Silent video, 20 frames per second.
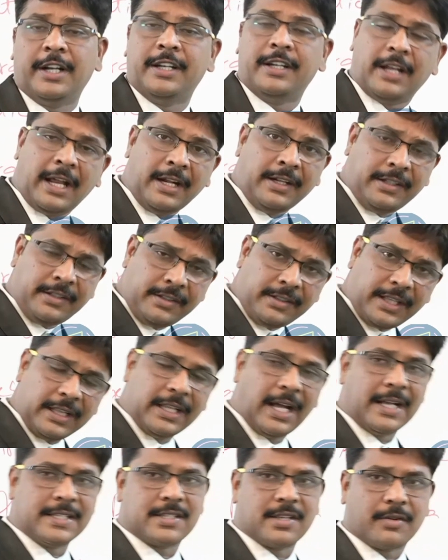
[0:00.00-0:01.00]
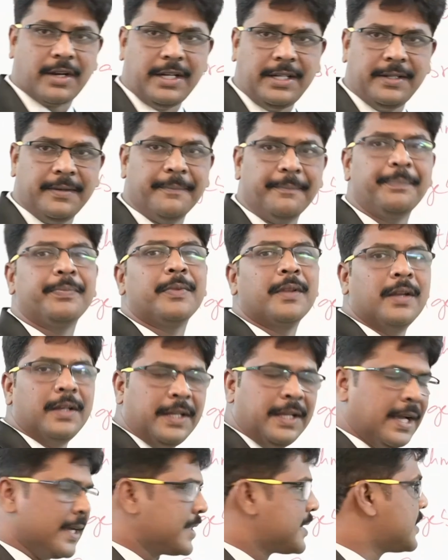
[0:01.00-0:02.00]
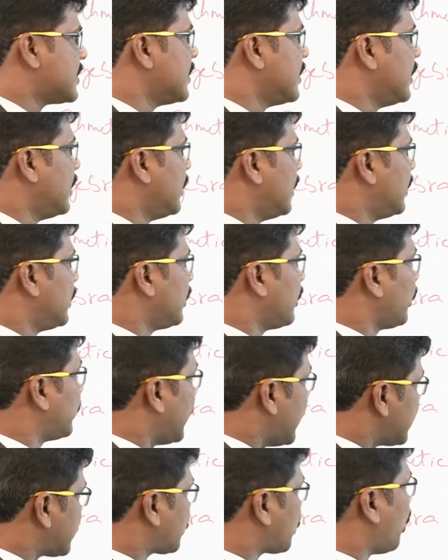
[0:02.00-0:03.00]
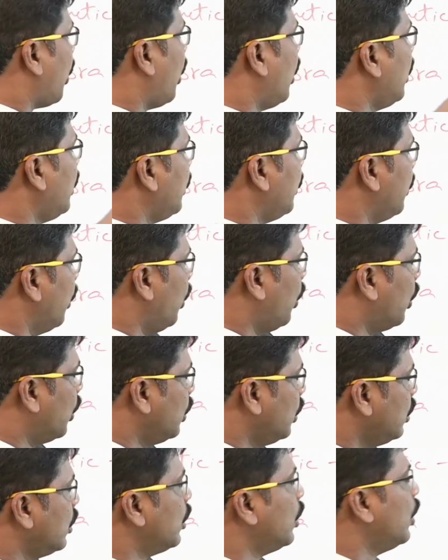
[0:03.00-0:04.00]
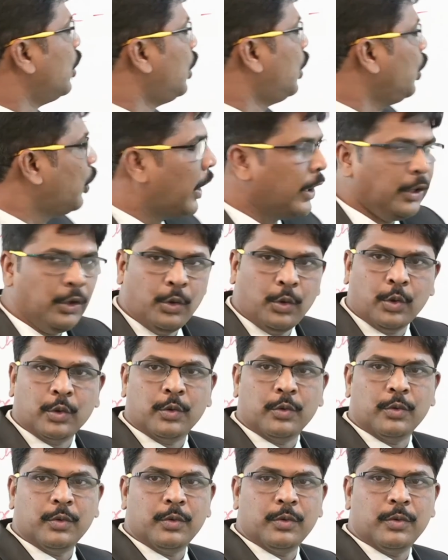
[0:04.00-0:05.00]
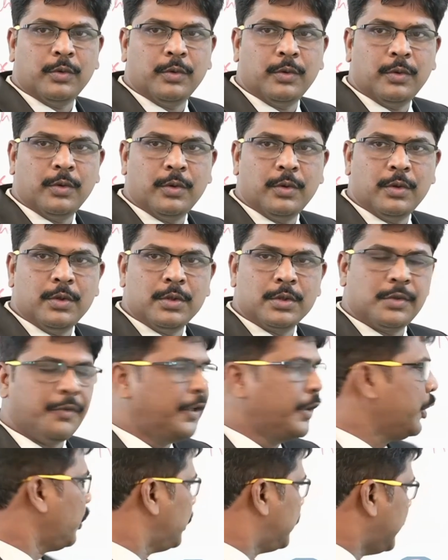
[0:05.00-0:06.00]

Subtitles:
it and tell the answer, right? Yes. Now, that's called known to unknown. So, we know